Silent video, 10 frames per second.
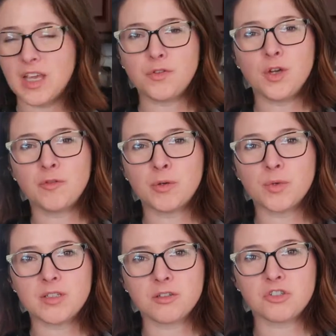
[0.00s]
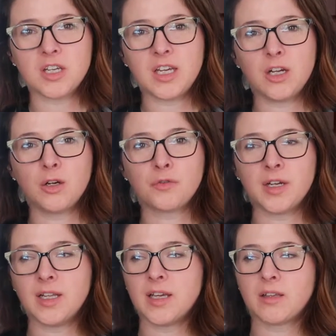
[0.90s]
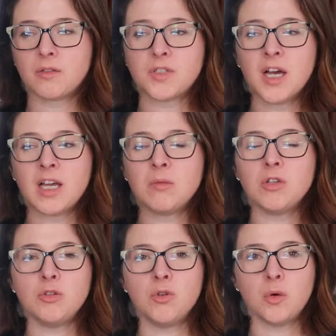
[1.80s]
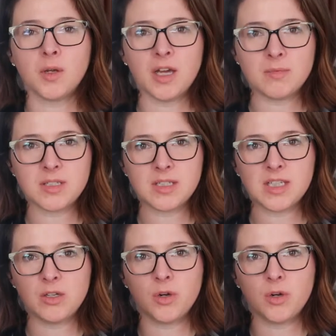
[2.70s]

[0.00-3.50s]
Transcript: If you have been researching keto for any length of time, you know what MCT